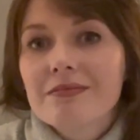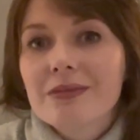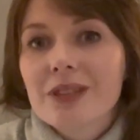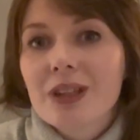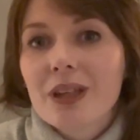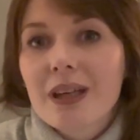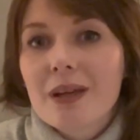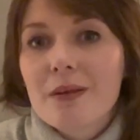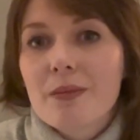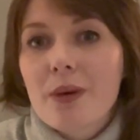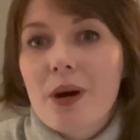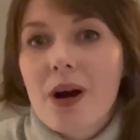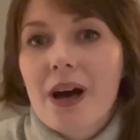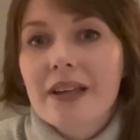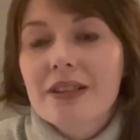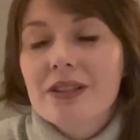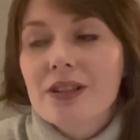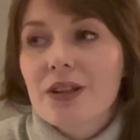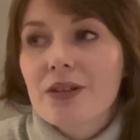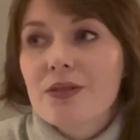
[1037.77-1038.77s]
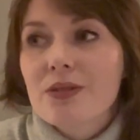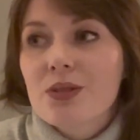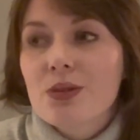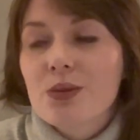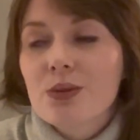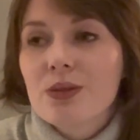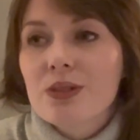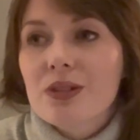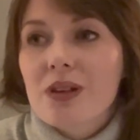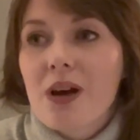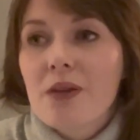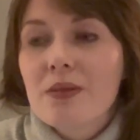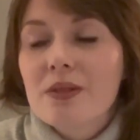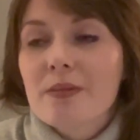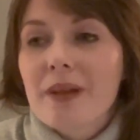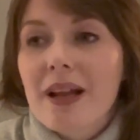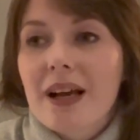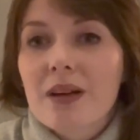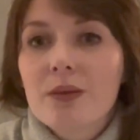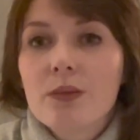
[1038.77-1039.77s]
that in behind closed doors I was
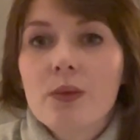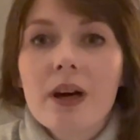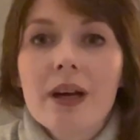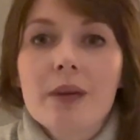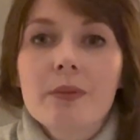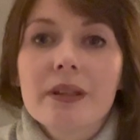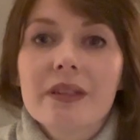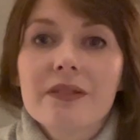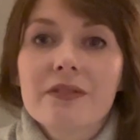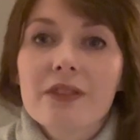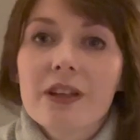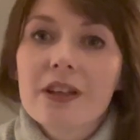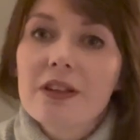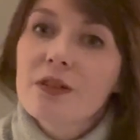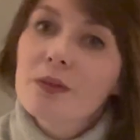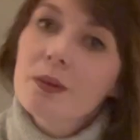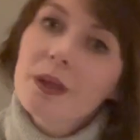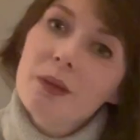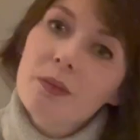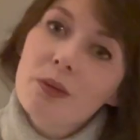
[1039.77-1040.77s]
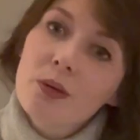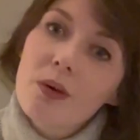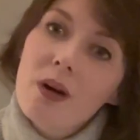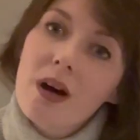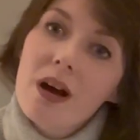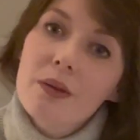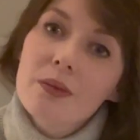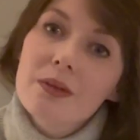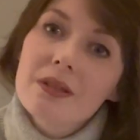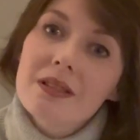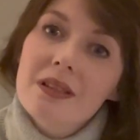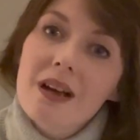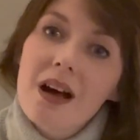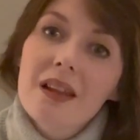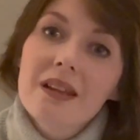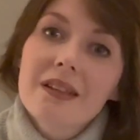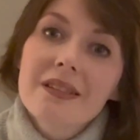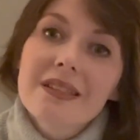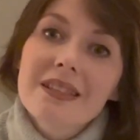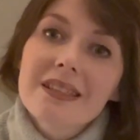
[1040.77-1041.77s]
black and white, but in front of people I was
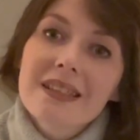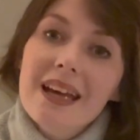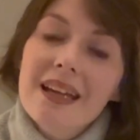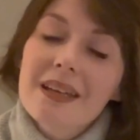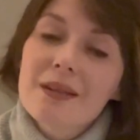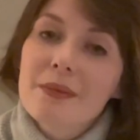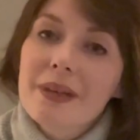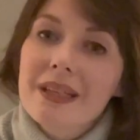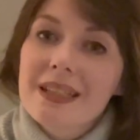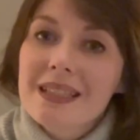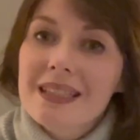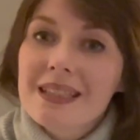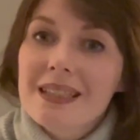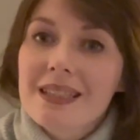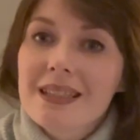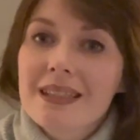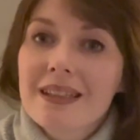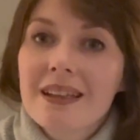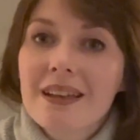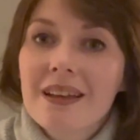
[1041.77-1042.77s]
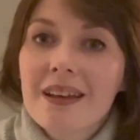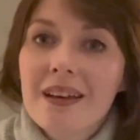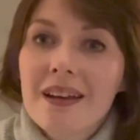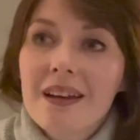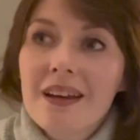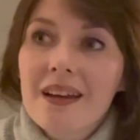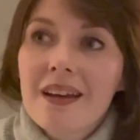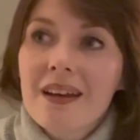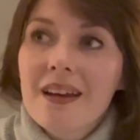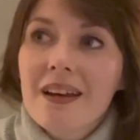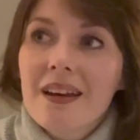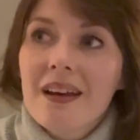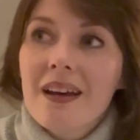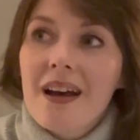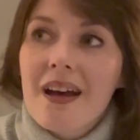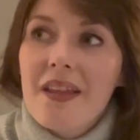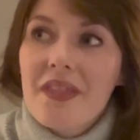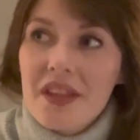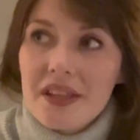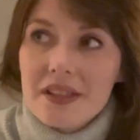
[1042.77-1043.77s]
coloured and animated.
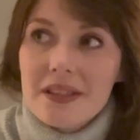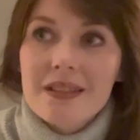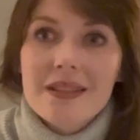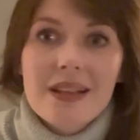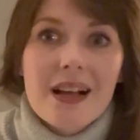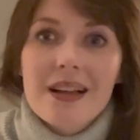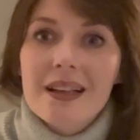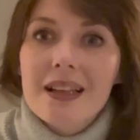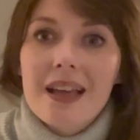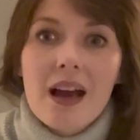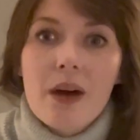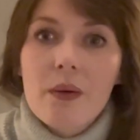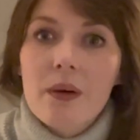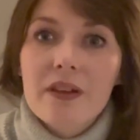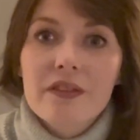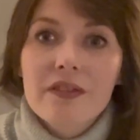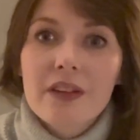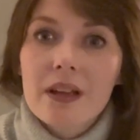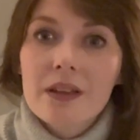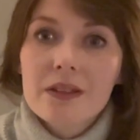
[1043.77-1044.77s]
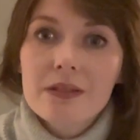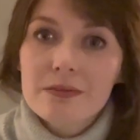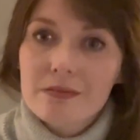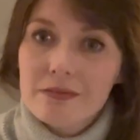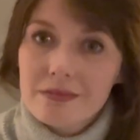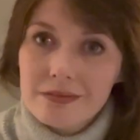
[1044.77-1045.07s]
And that's exactly how I felt.